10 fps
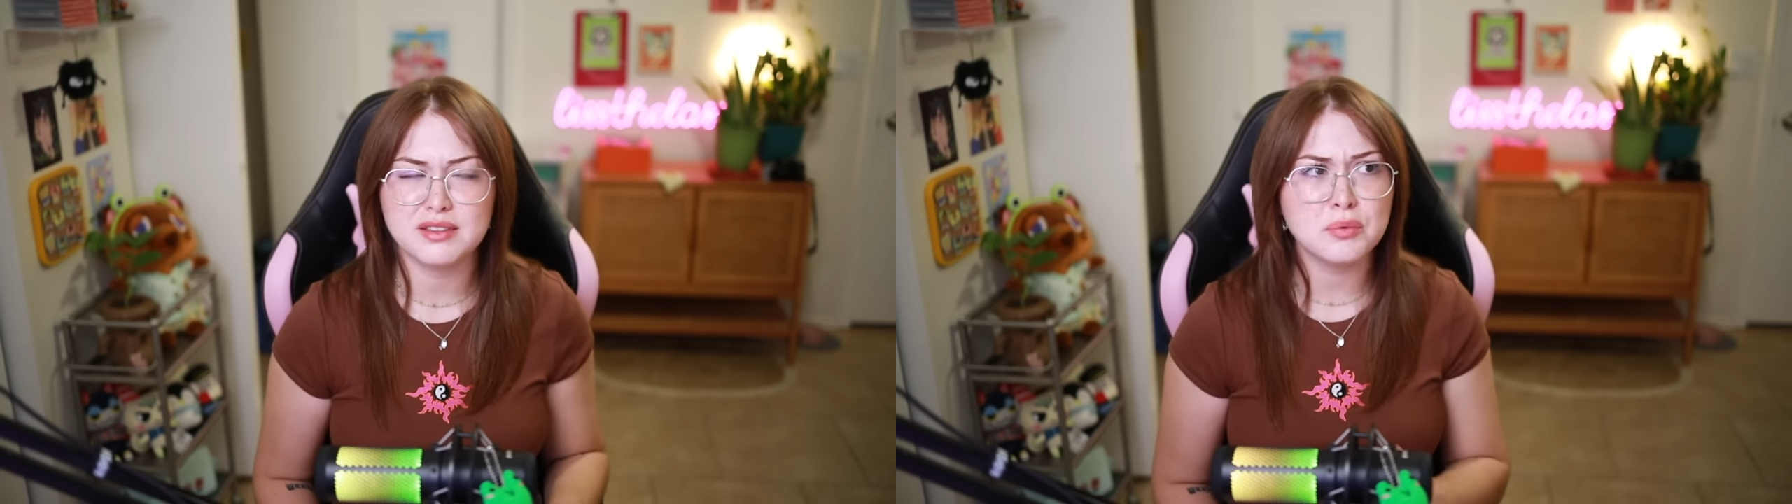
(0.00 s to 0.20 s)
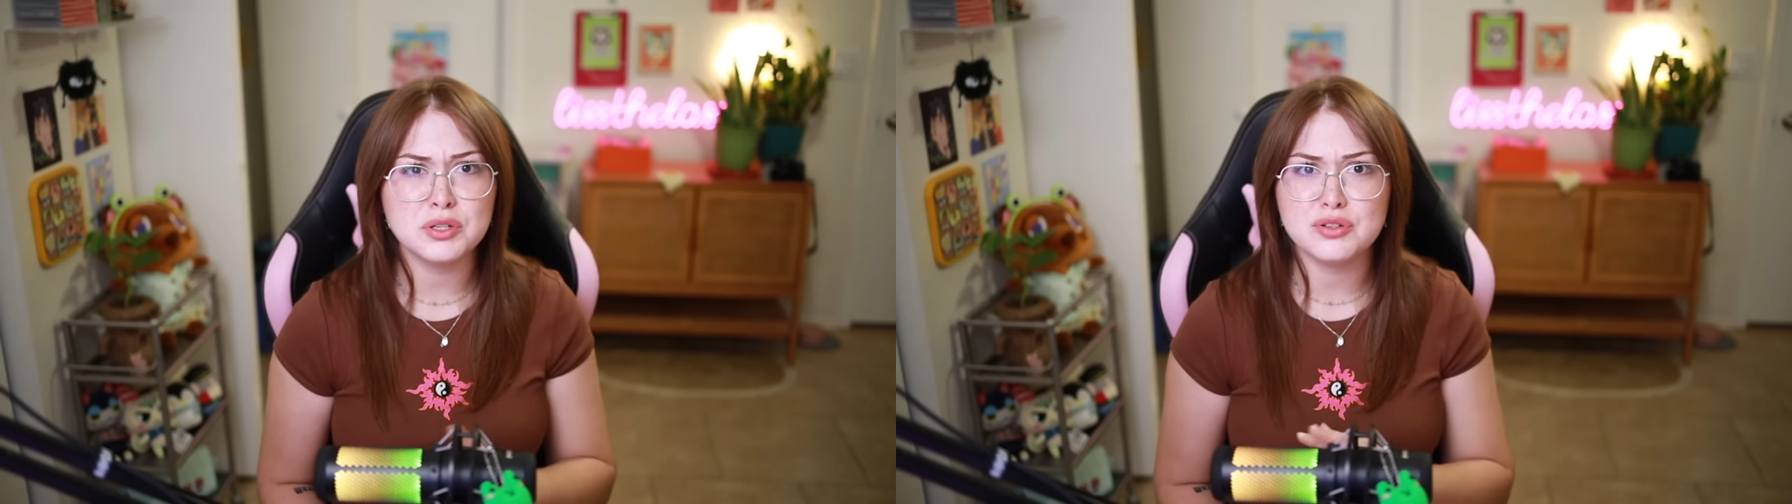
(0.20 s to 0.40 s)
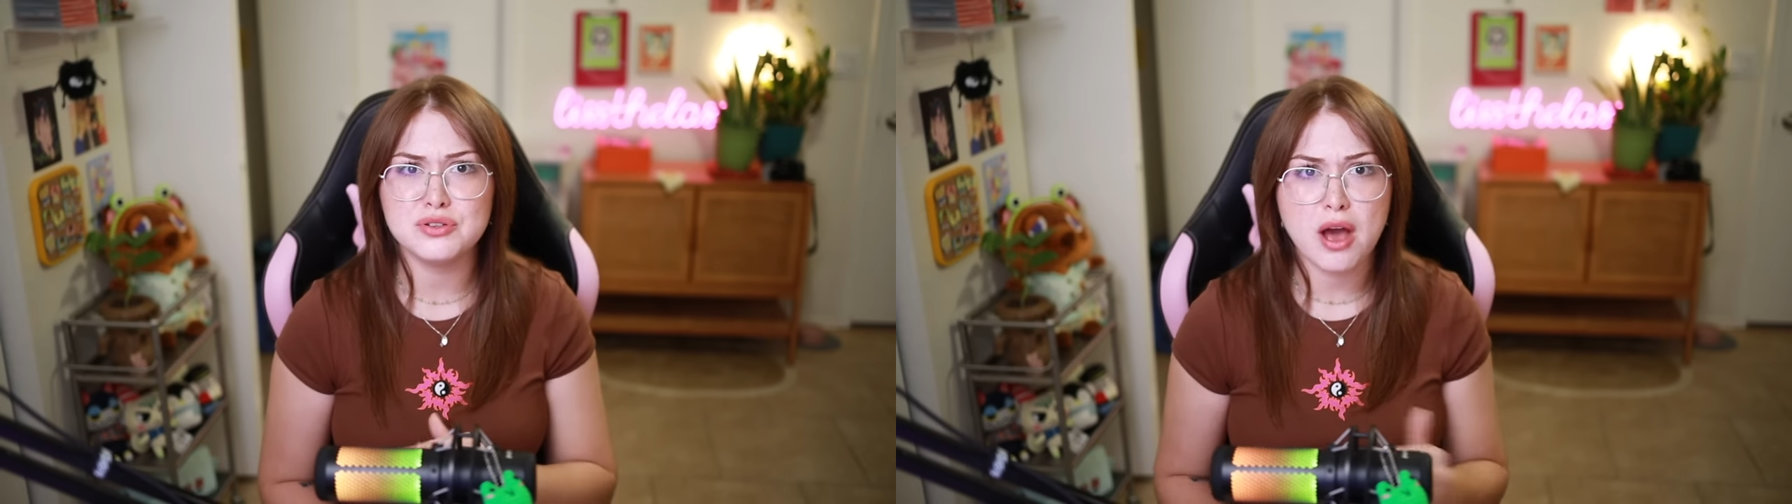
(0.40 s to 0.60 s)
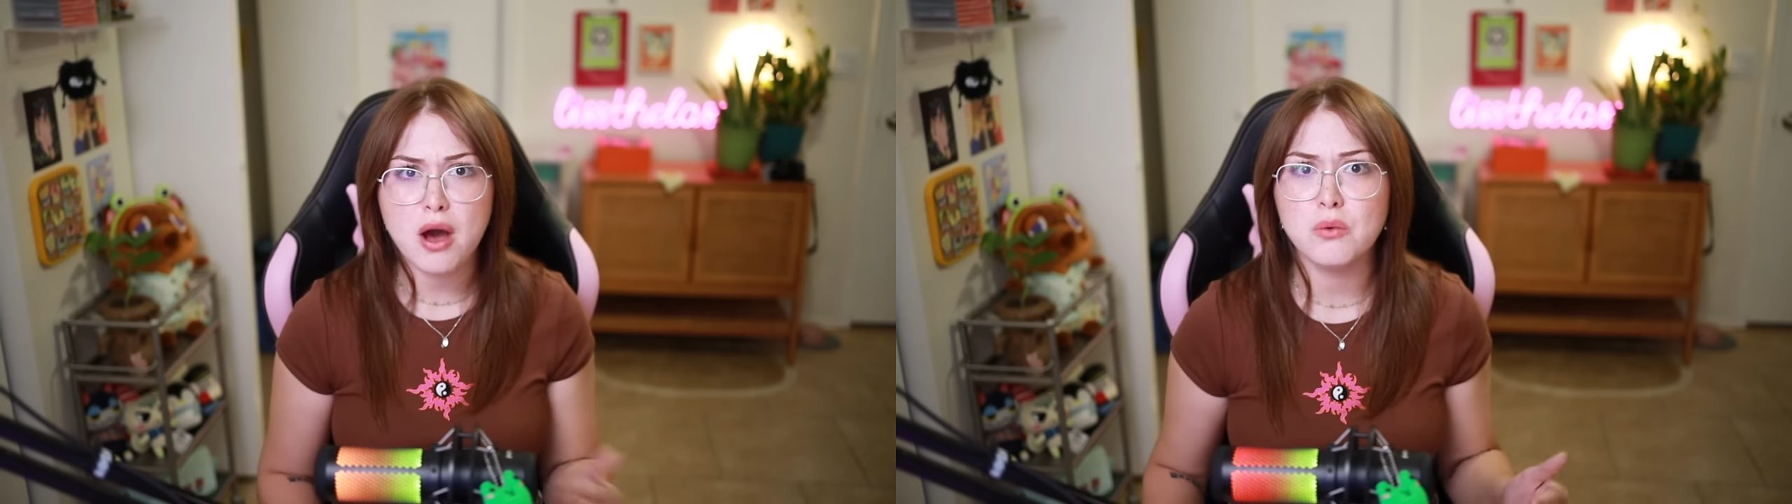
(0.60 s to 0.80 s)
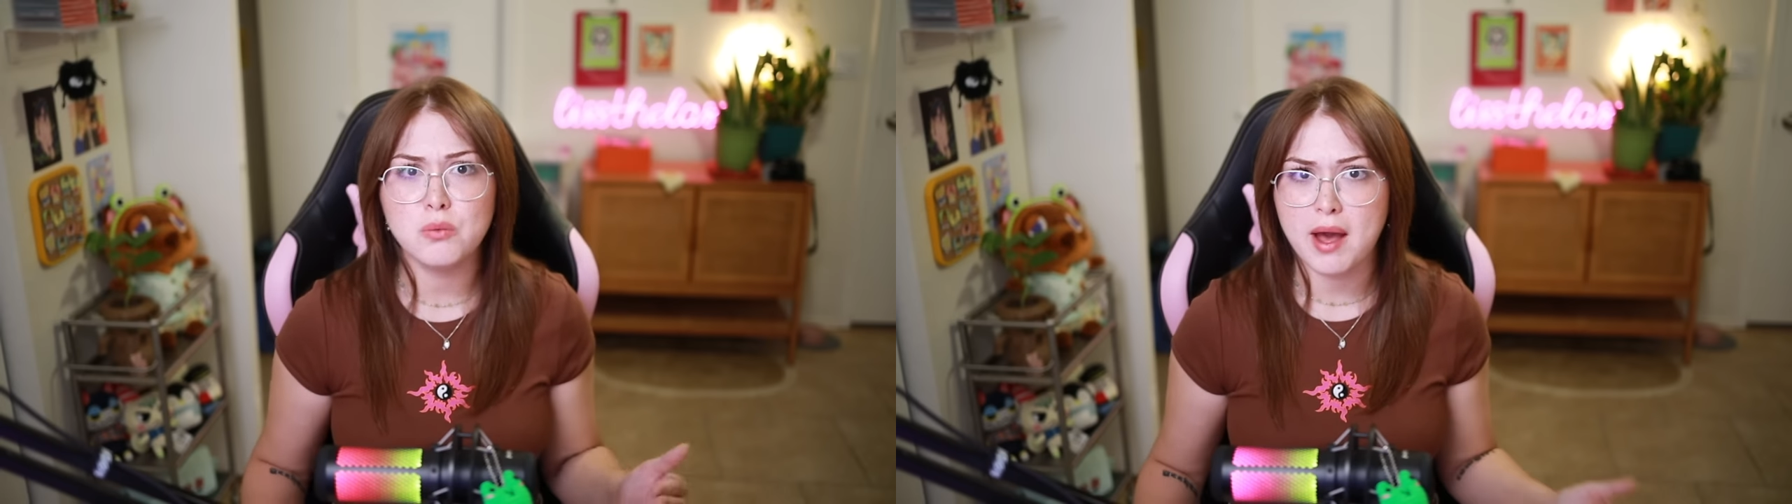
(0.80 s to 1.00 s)
there was
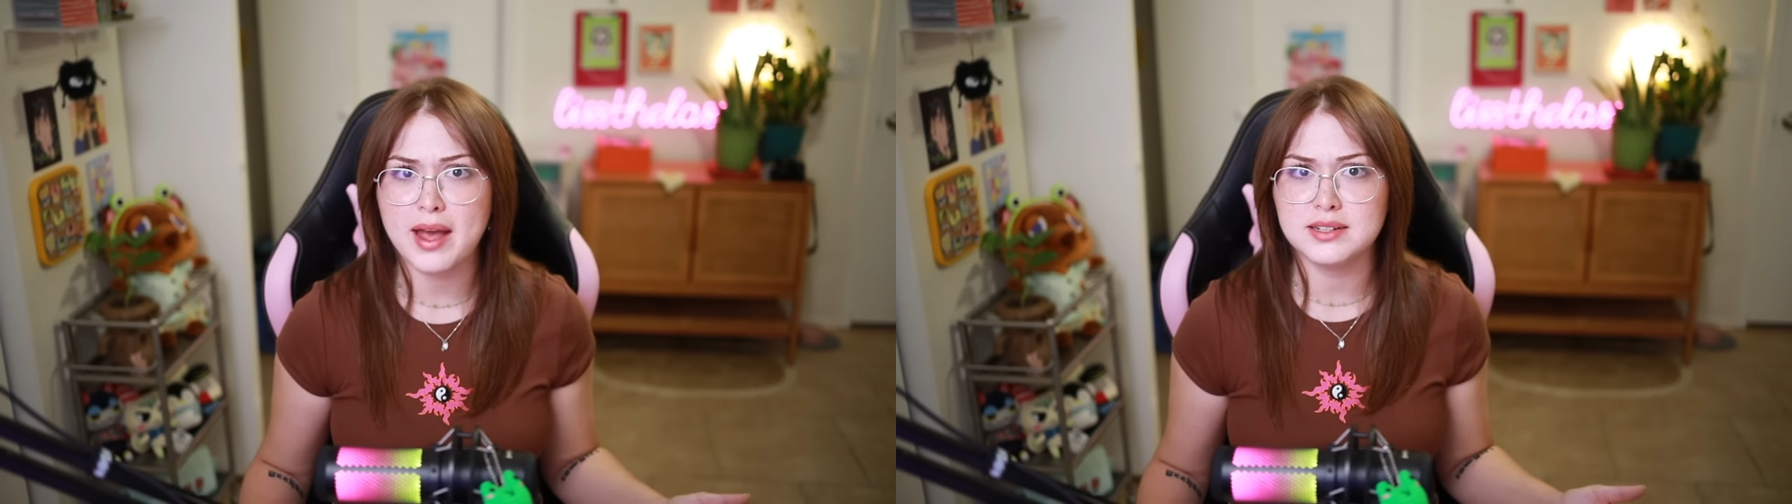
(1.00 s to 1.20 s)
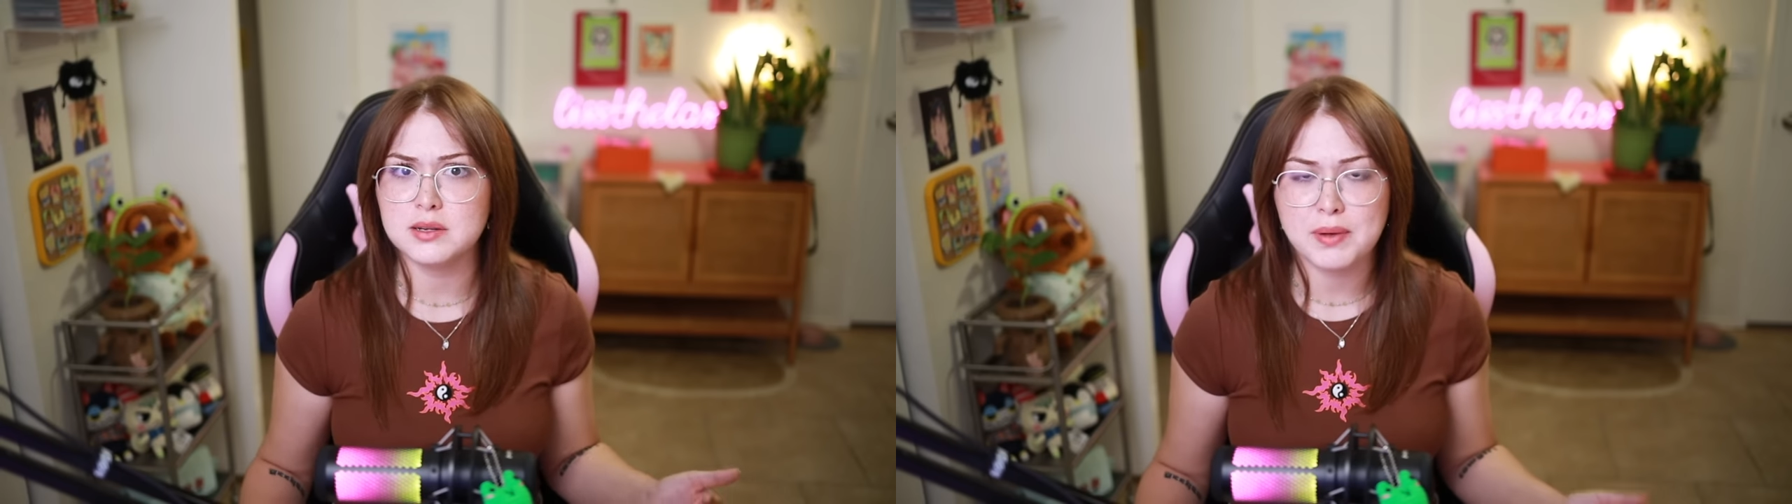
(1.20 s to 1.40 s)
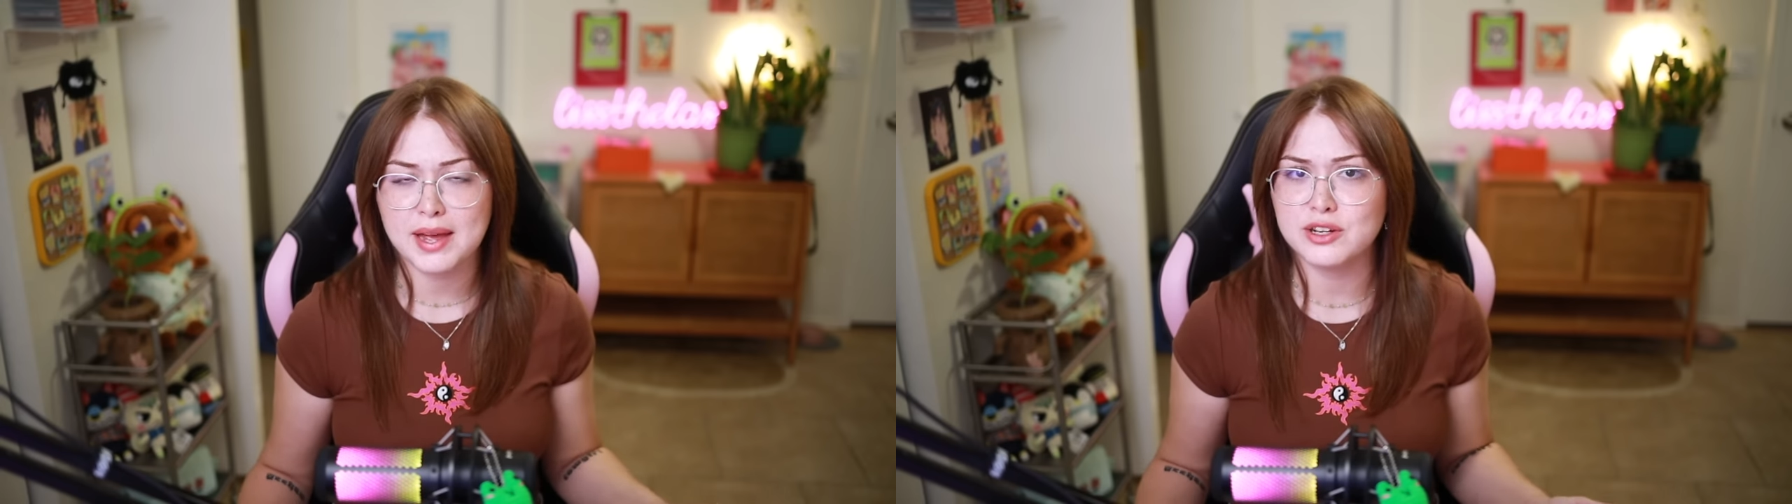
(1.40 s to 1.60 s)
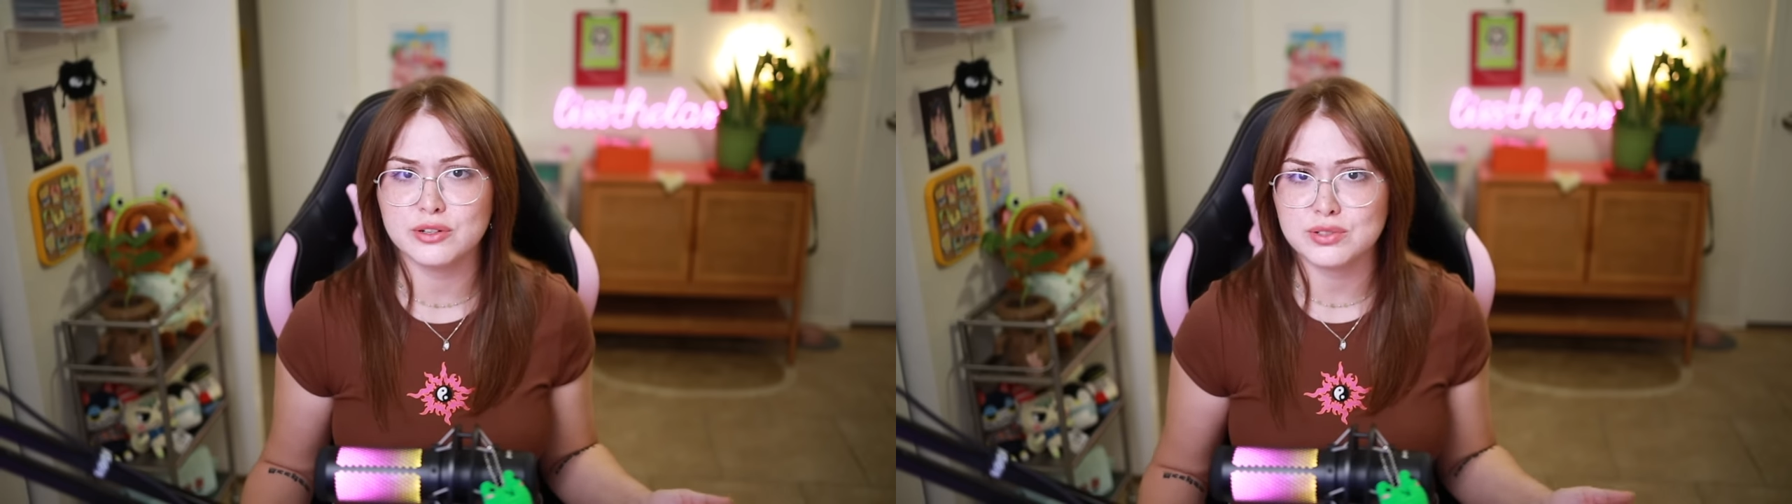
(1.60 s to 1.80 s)
no way to pick your